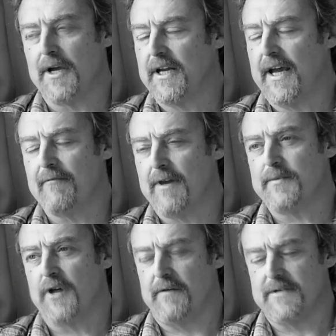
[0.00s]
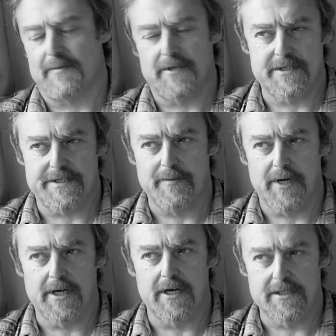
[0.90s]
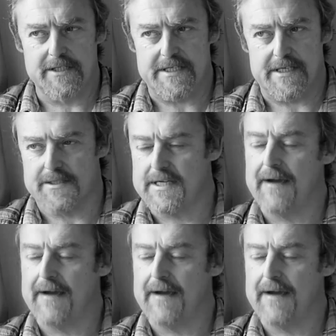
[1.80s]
Am I going to get ripped off? Is someone going to steal my card details?